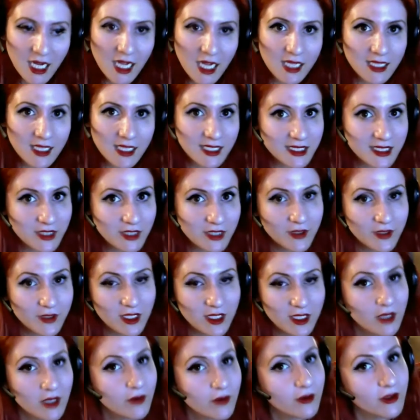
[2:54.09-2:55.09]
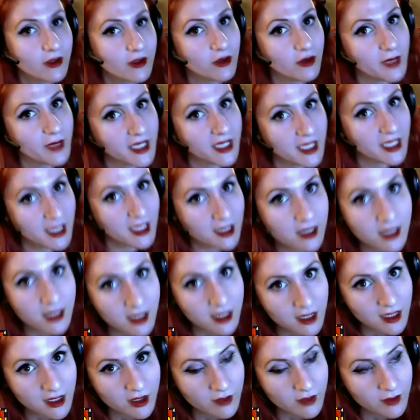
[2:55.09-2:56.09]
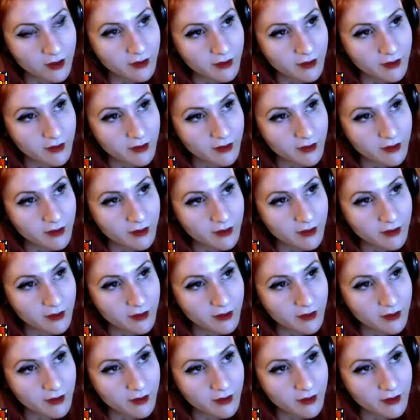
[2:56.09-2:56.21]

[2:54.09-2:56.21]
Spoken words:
That's going to lower their banality a little bit